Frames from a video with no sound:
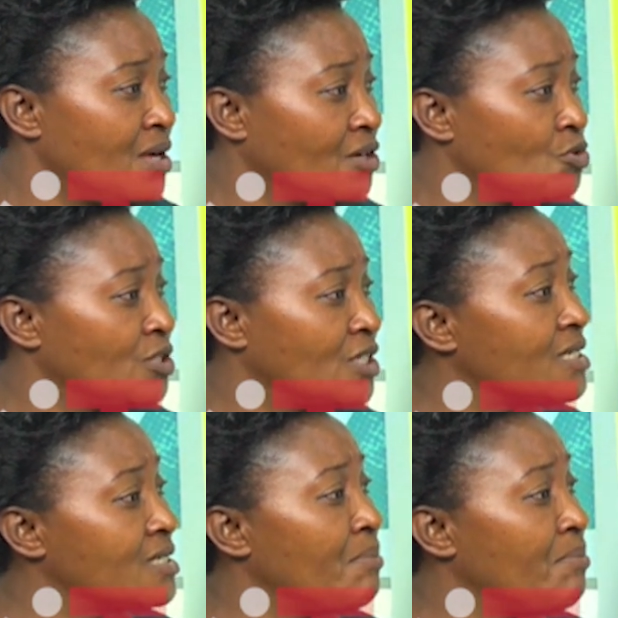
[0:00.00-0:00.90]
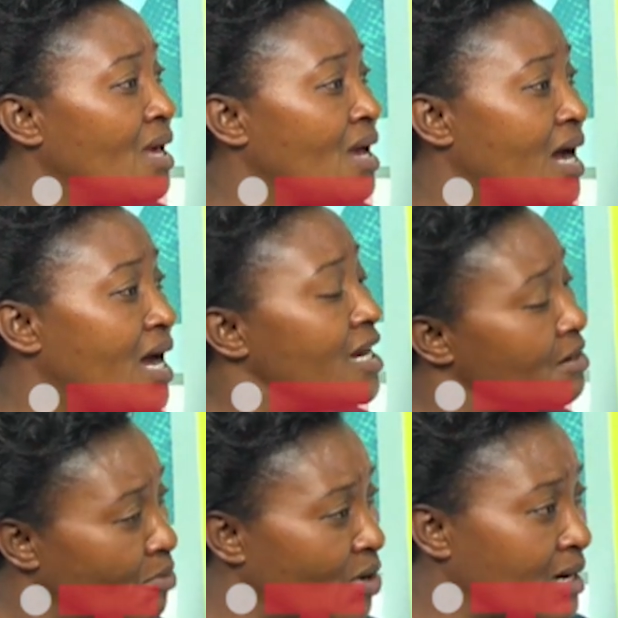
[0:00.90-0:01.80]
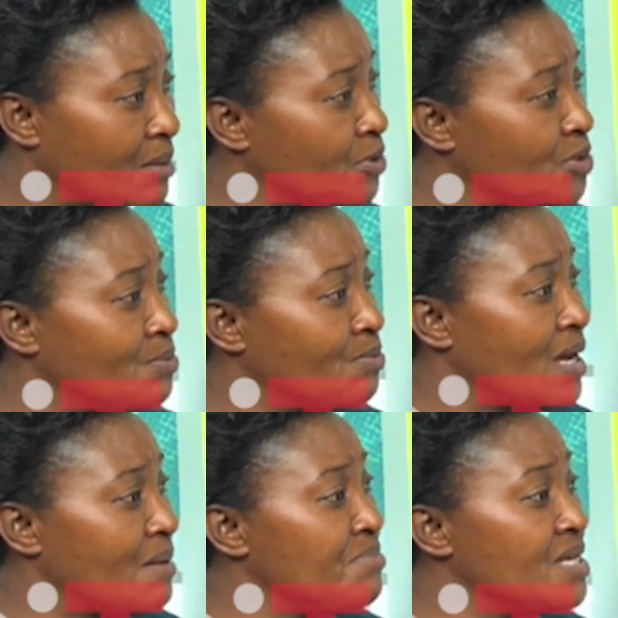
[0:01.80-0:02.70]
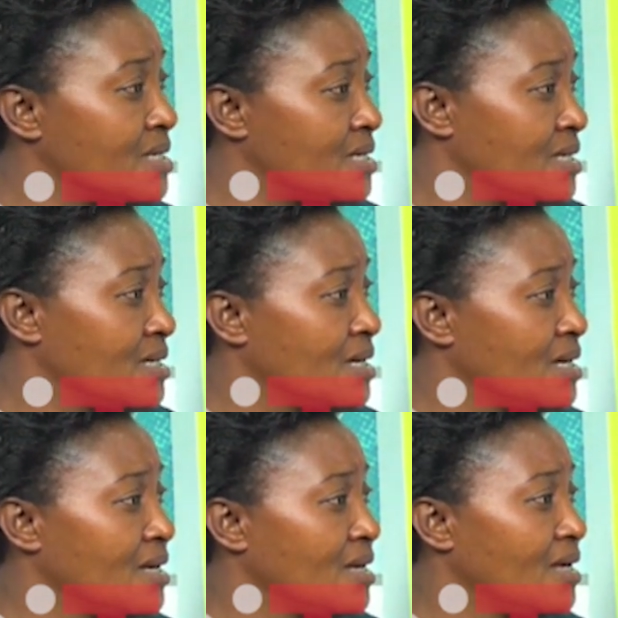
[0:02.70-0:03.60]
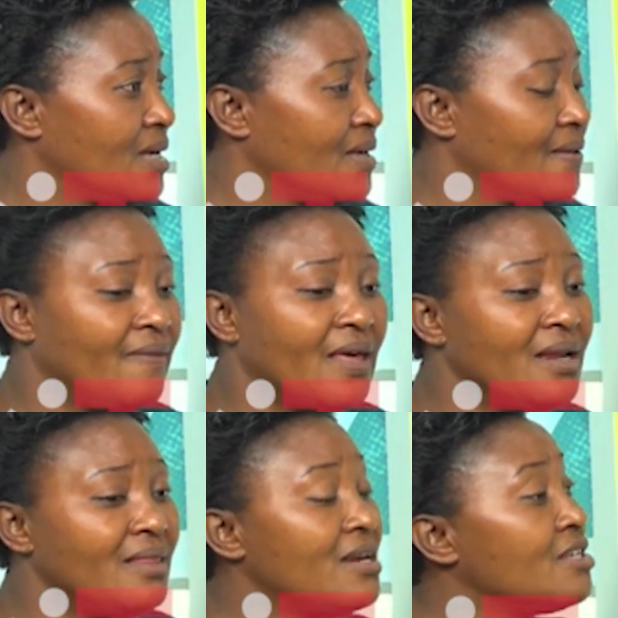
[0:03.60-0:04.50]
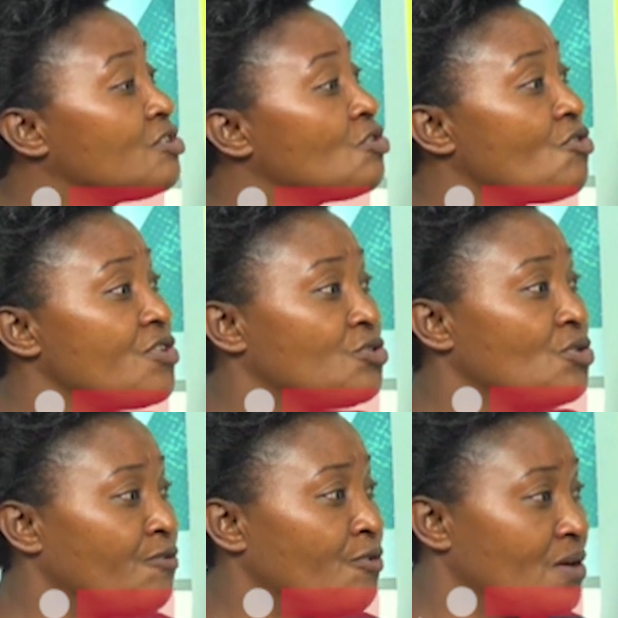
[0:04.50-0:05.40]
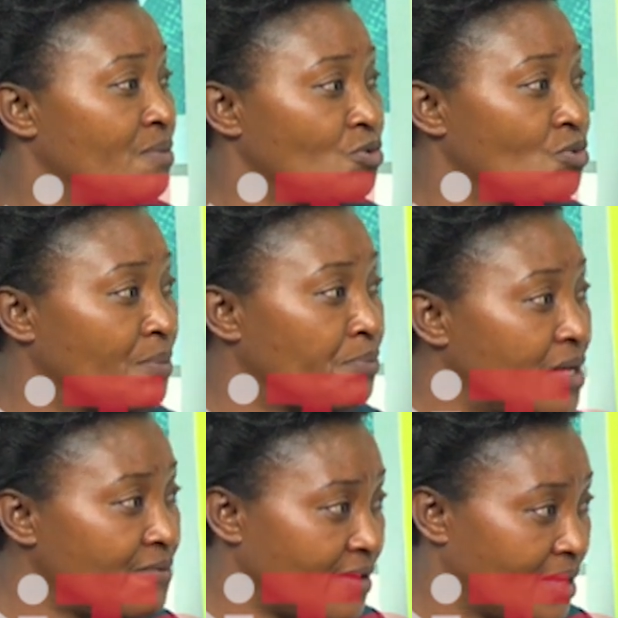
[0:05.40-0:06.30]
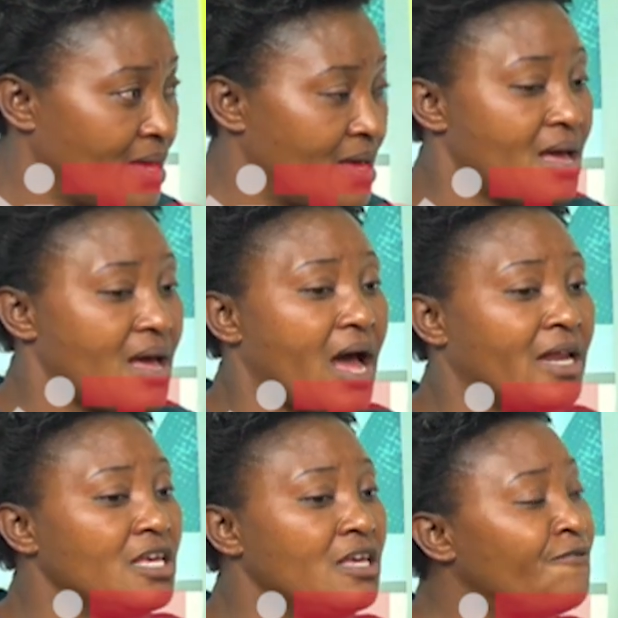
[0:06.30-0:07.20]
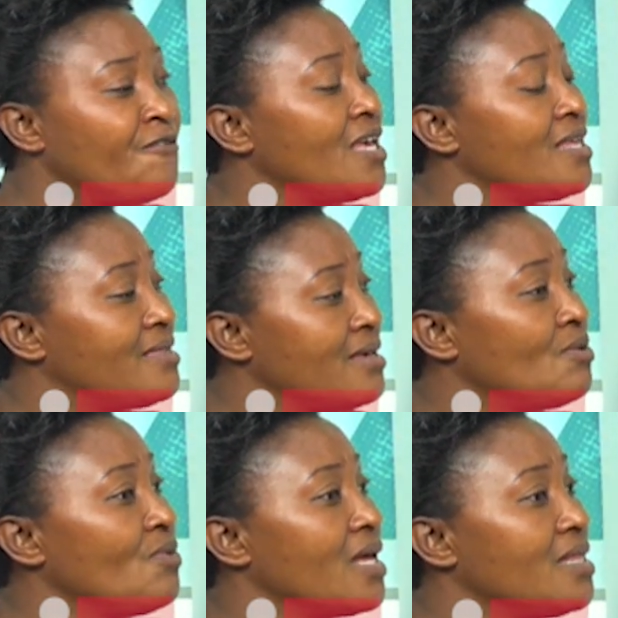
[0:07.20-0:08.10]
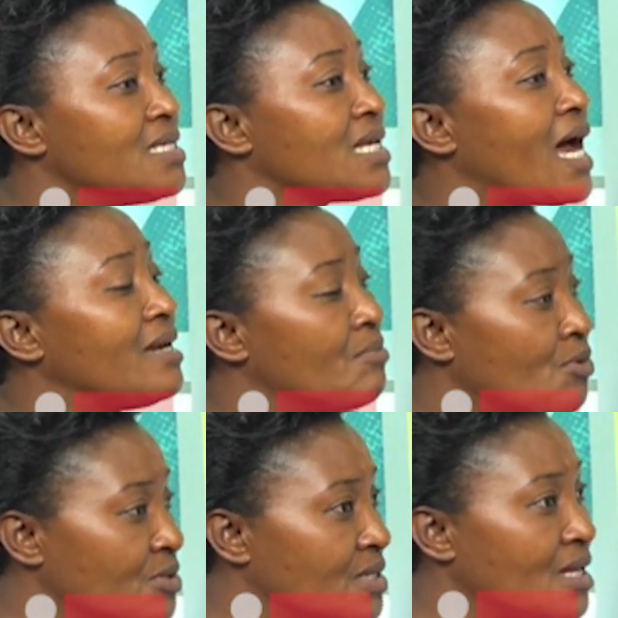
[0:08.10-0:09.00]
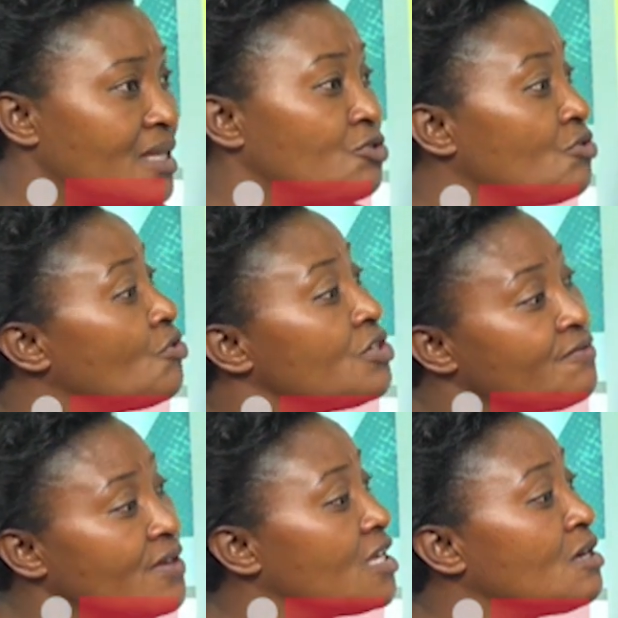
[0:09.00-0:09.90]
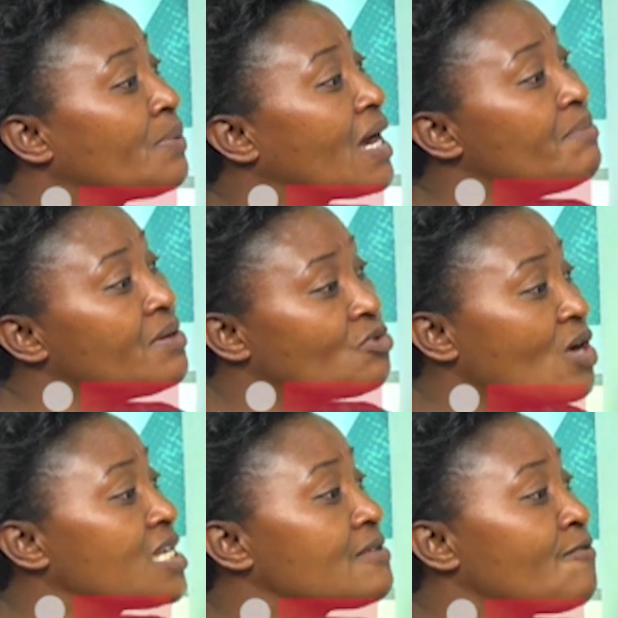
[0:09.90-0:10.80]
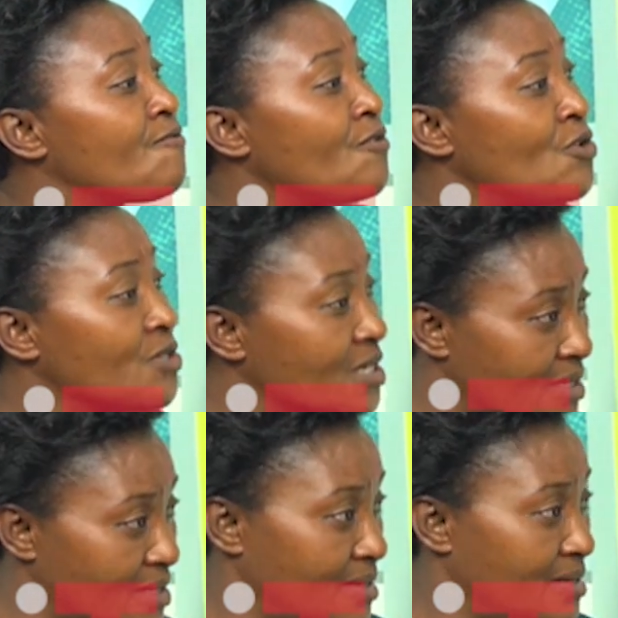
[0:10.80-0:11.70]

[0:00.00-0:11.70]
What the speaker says: being to just a mere animal and possible a beast, then there is no reason for them to keep living. And if they think we are these animals, then they should not even keep coming to us for votes.